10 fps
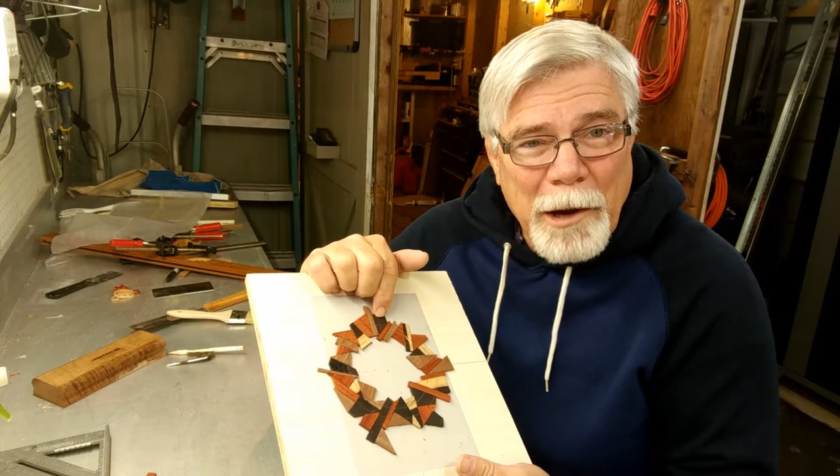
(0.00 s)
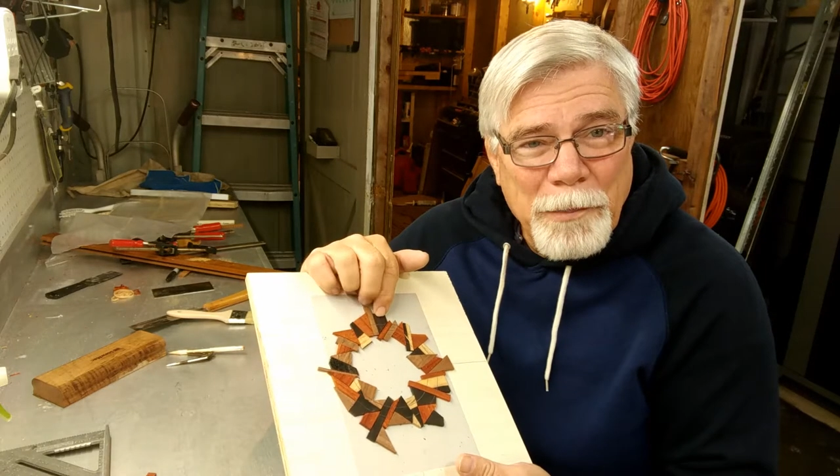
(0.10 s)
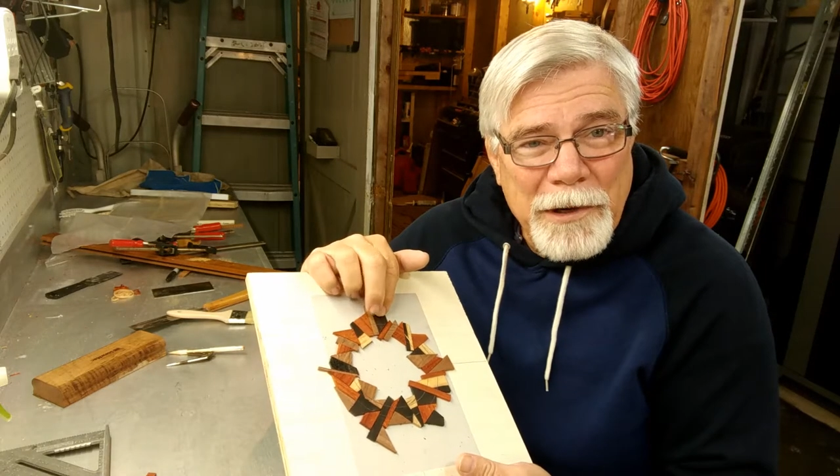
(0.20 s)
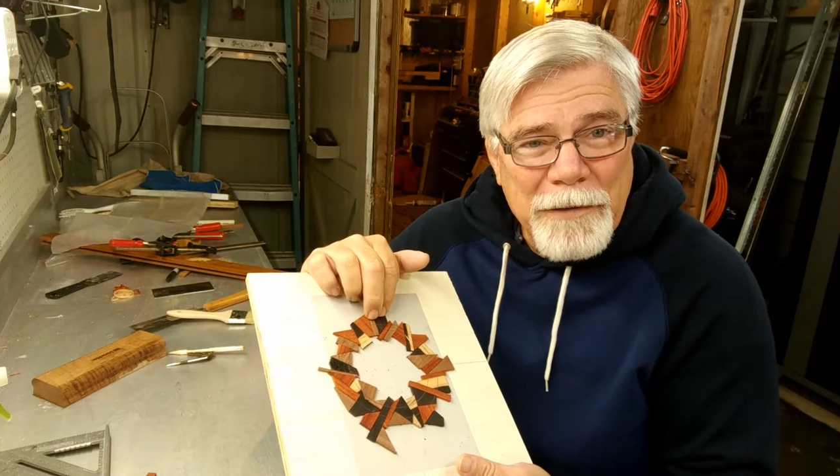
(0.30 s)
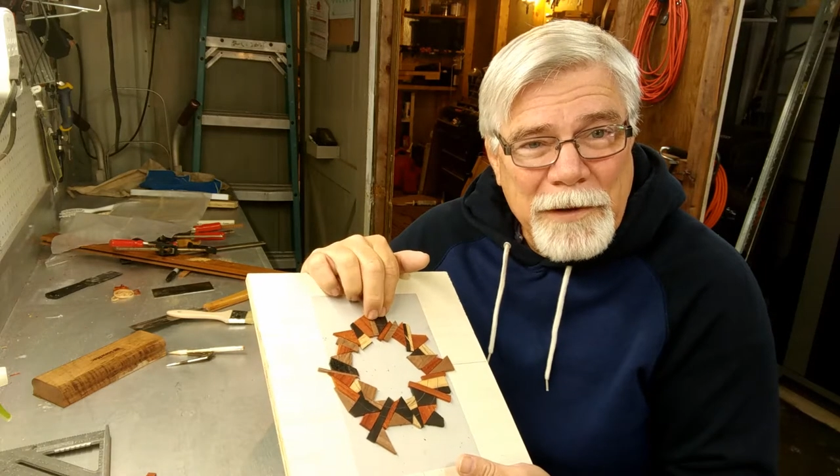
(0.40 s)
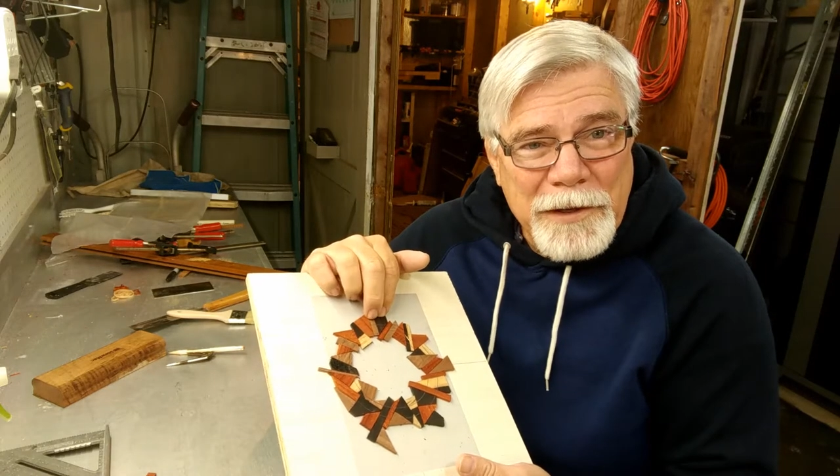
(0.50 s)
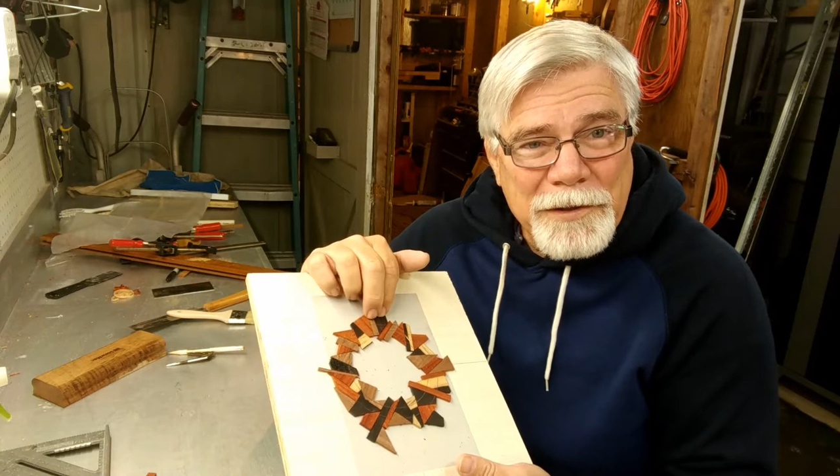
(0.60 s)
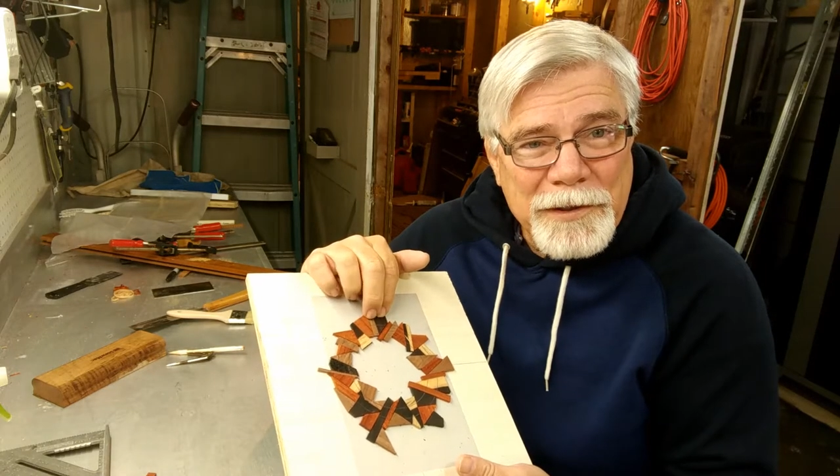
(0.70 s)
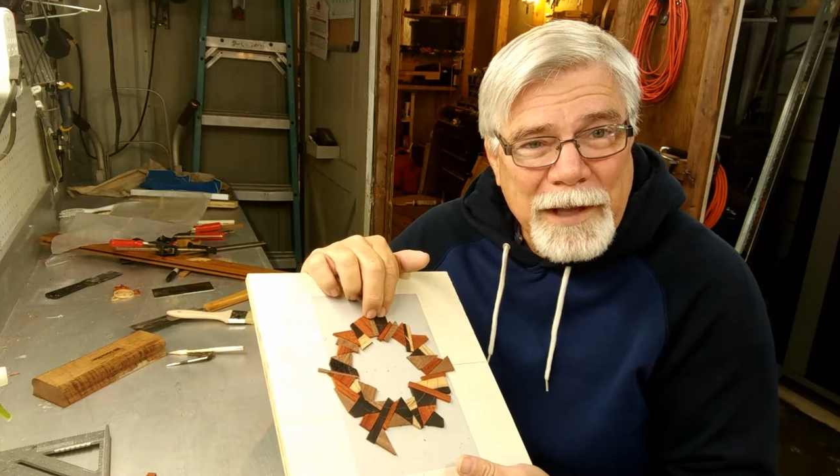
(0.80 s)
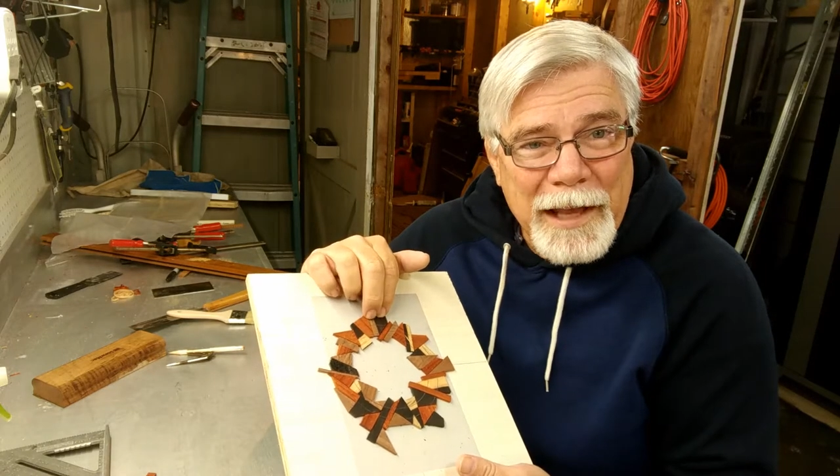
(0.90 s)
a
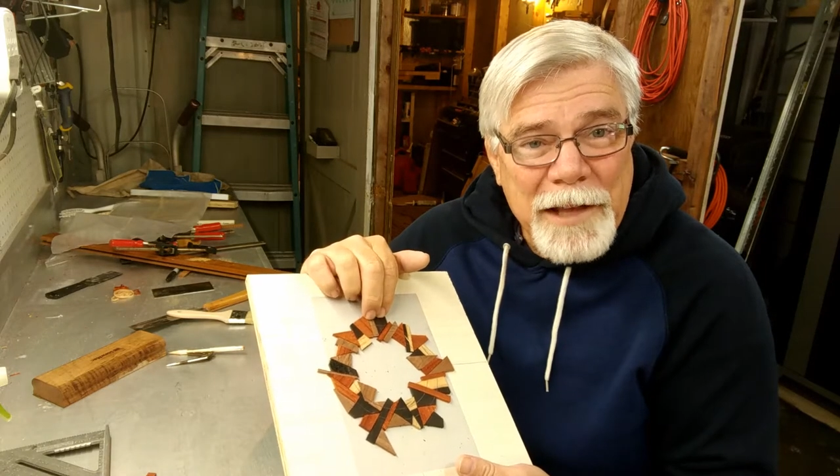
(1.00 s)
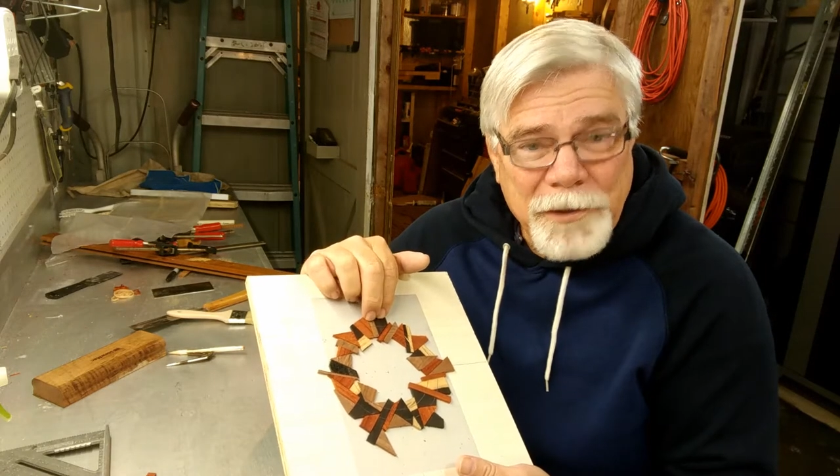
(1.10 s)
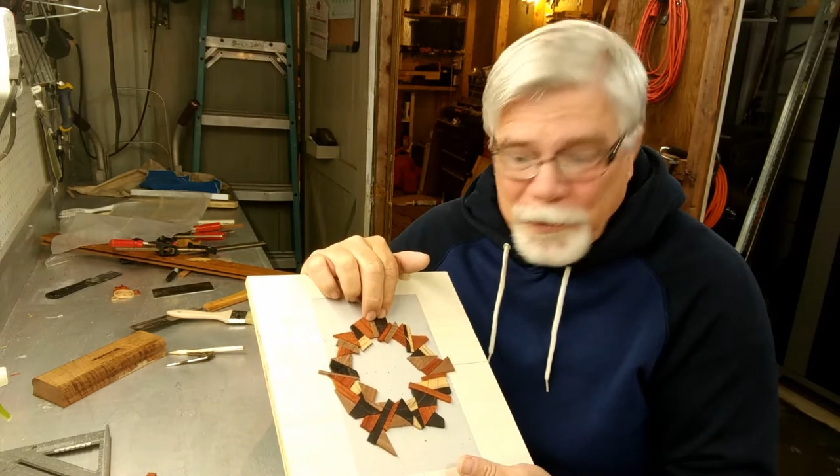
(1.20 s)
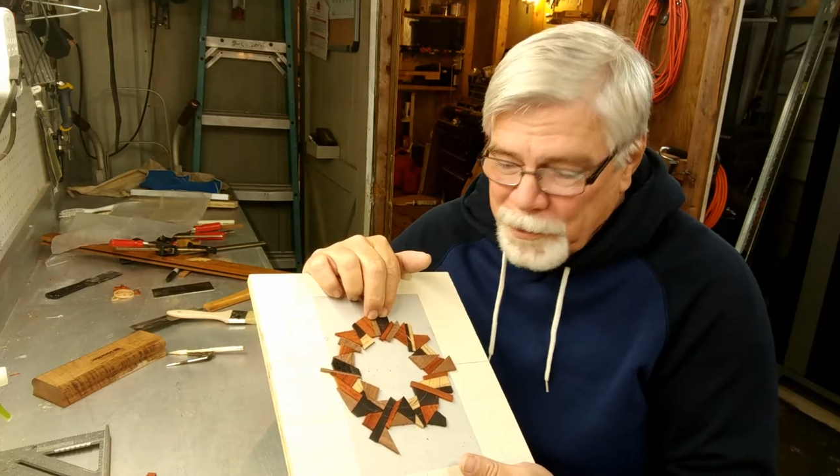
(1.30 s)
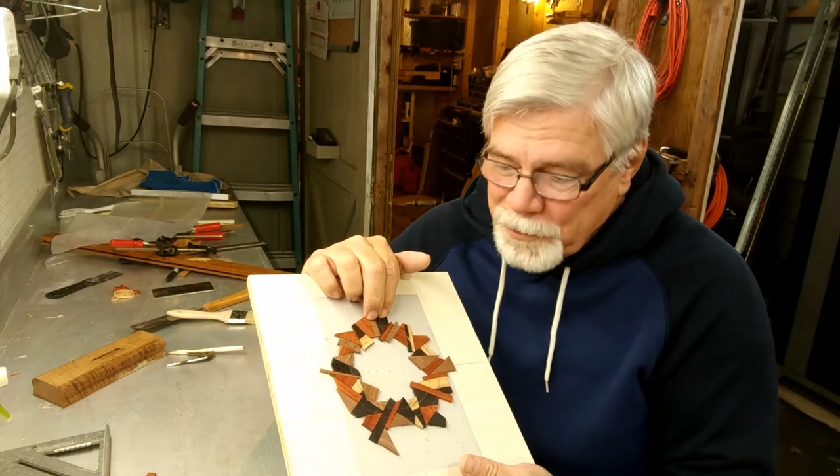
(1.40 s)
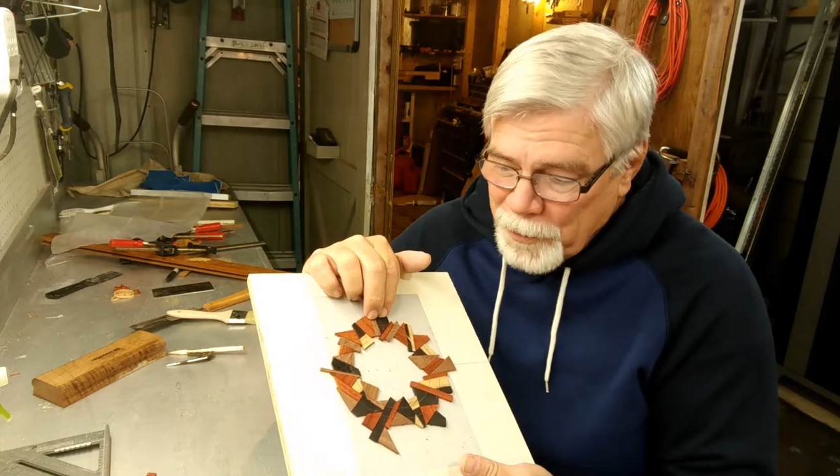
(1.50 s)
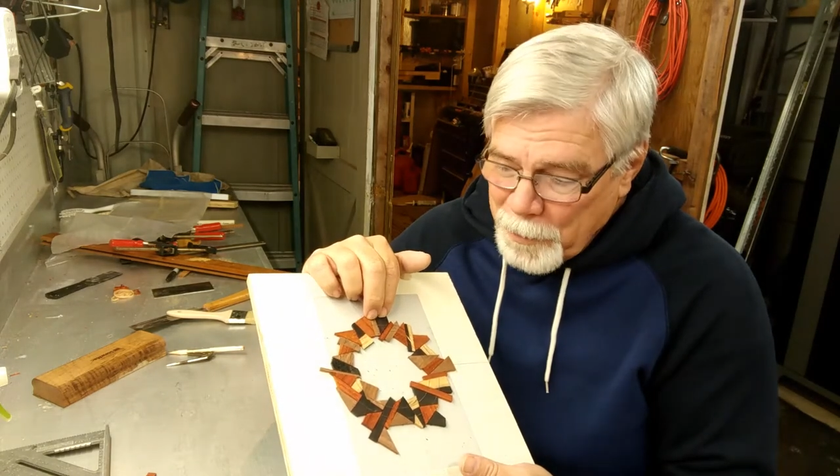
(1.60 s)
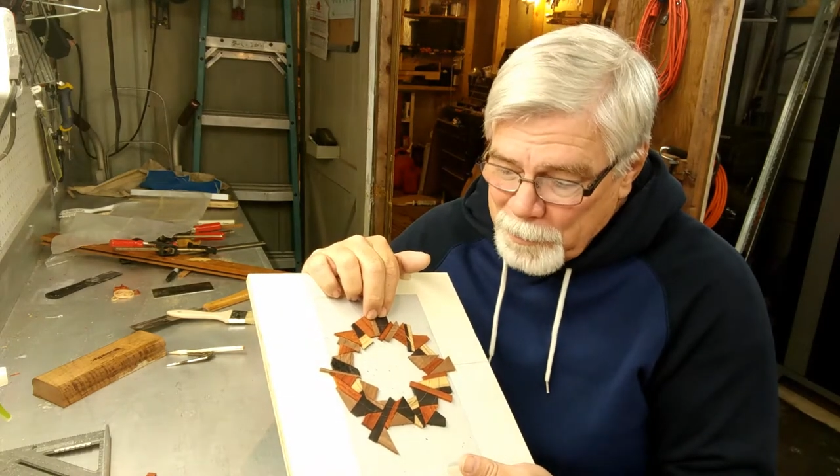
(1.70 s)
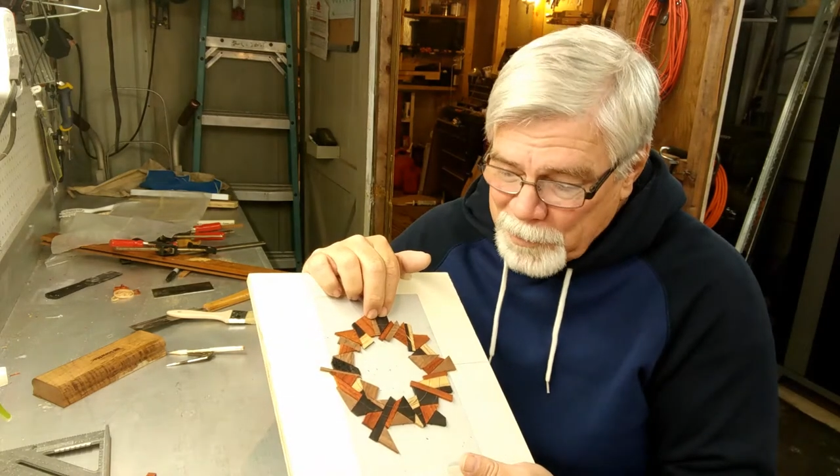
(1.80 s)
previous classical guitar